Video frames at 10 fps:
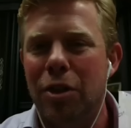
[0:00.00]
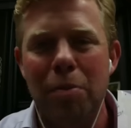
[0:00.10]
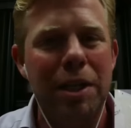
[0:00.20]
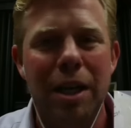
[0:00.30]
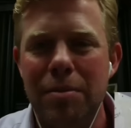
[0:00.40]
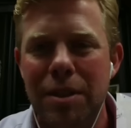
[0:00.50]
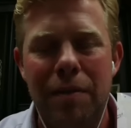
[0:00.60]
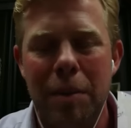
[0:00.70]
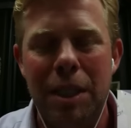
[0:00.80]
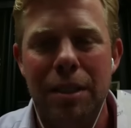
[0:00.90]
don't become
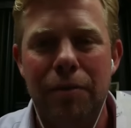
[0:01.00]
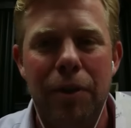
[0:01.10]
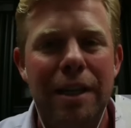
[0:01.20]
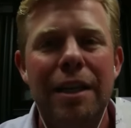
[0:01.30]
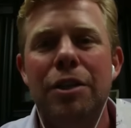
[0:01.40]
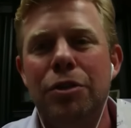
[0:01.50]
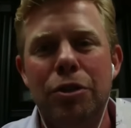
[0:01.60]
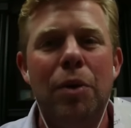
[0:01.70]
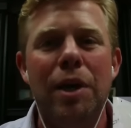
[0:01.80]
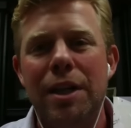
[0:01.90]
somebody different,
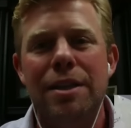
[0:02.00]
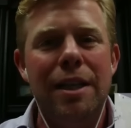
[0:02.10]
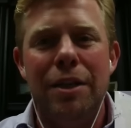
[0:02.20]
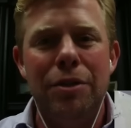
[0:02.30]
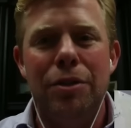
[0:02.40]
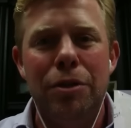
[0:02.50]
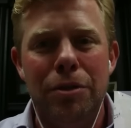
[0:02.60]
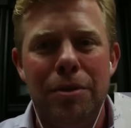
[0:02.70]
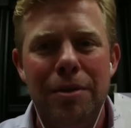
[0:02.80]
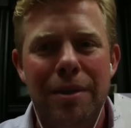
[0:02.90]
do what it is they
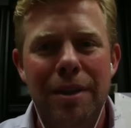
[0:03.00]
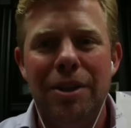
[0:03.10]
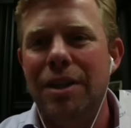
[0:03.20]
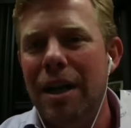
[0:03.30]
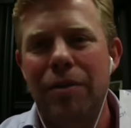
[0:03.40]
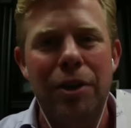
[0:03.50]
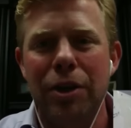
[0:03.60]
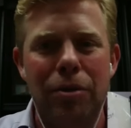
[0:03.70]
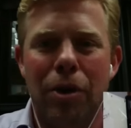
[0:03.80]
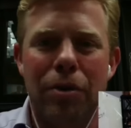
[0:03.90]
do, you're never going
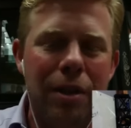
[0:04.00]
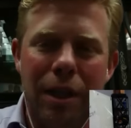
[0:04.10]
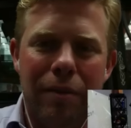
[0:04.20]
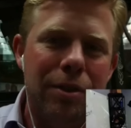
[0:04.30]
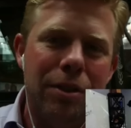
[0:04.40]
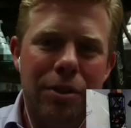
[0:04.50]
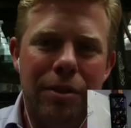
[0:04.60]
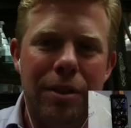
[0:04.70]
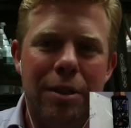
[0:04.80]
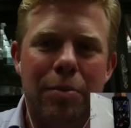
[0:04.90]
to grow to the levels that
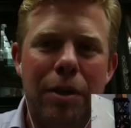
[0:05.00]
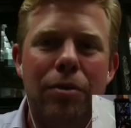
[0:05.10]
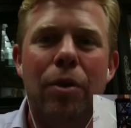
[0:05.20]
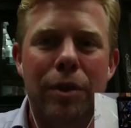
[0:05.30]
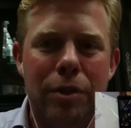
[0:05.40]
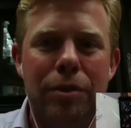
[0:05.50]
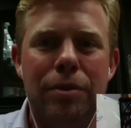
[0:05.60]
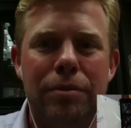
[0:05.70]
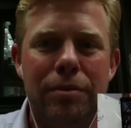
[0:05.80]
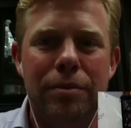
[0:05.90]
you anticipate growing to,
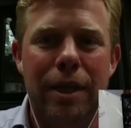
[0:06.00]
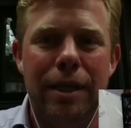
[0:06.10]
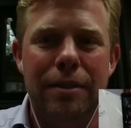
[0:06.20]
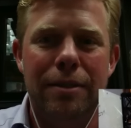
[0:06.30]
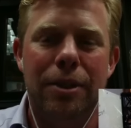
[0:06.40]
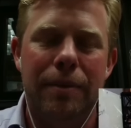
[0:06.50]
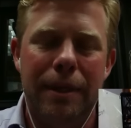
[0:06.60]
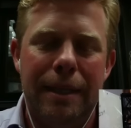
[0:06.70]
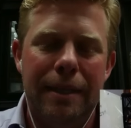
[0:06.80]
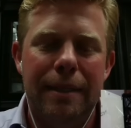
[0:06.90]
right? So,
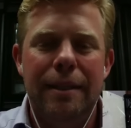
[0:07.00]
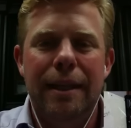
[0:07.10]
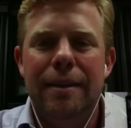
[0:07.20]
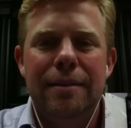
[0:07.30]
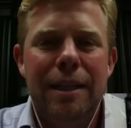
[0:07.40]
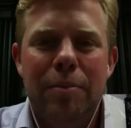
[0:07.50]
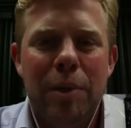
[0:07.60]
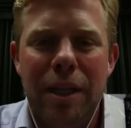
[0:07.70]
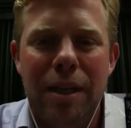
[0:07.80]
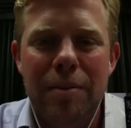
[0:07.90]
yeah,
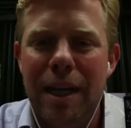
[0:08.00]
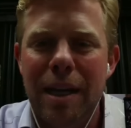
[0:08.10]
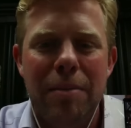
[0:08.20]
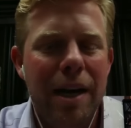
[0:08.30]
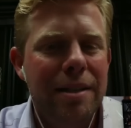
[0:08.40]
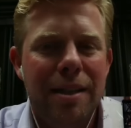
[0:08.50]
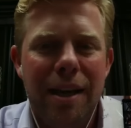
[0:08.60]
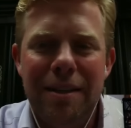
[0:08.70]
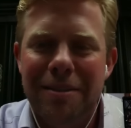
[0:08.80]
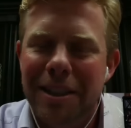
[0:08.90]
but it comes down to
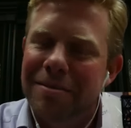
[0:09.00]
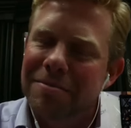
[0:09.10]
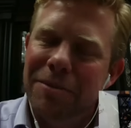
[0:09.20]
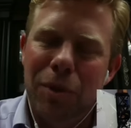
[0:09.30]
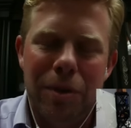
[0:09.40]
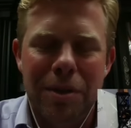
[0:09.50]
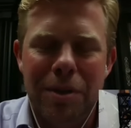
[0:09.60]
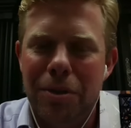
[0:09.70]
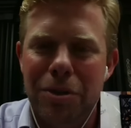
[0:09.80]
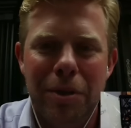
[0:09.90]
mindset, and then, of course,
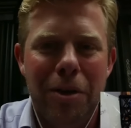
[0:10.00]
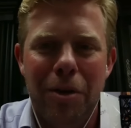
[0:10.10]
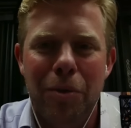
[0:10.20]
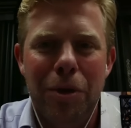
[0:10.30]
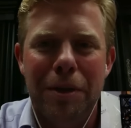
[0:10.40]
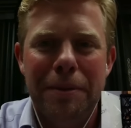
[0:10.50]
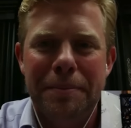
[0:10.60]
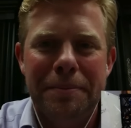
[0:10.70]
it's all straight hard work.